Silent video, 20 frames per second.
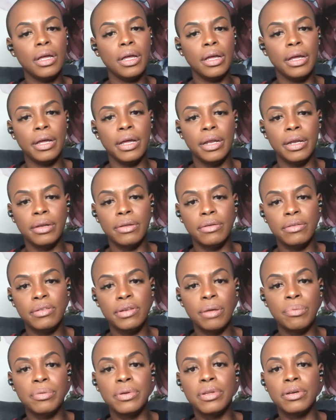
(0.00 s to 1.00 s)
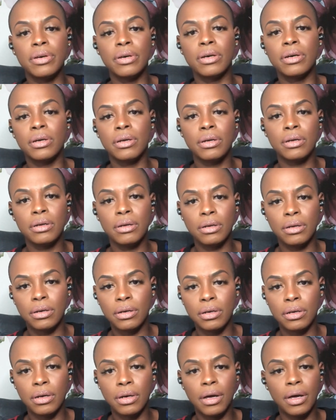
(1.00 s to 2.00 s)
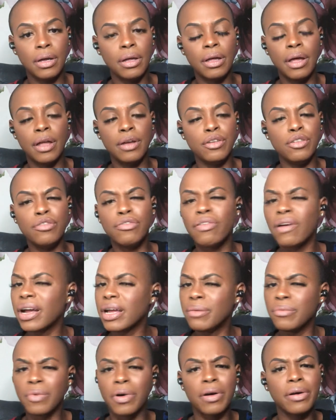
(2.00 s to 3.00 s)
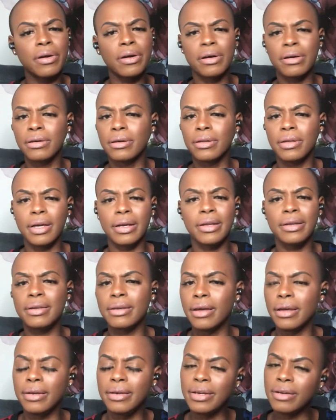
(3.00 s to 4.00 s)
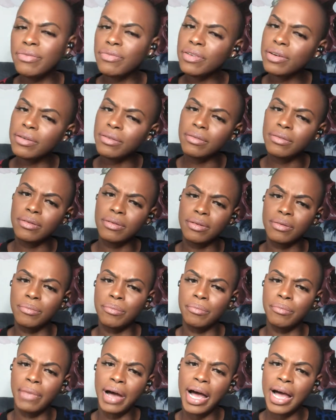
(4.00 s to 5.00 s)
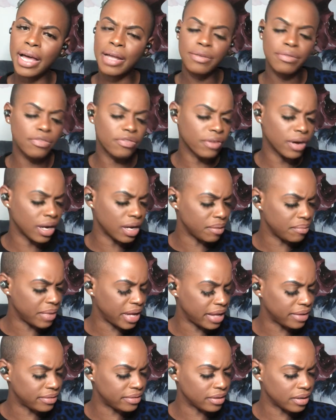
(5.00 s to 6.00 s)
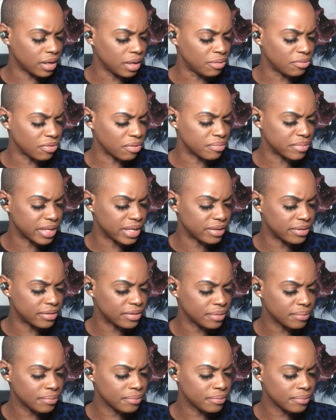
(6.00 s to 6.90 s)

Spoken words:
and step into a new framework. Like a different mind frame has to come from this.